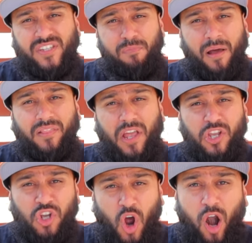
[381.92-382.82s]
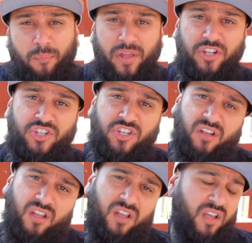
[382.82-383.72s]
smelled like garbage.
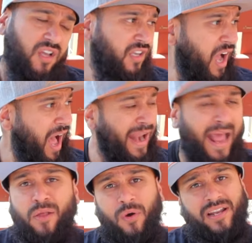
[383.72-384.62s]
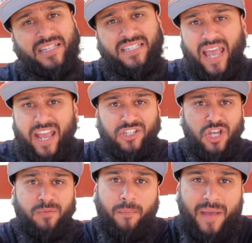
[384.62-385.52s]
God, I didn't want to say it to
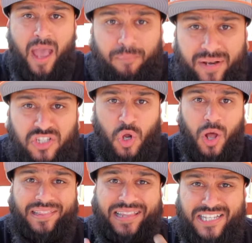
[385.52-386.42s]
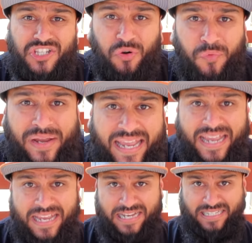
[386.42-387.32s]
you, my man, but it's called
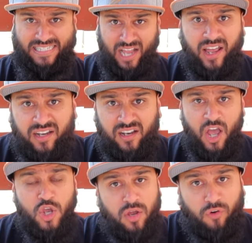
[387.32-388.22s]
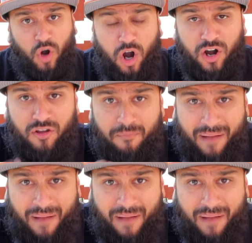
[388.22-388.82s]
Listerine, son. You ever heard of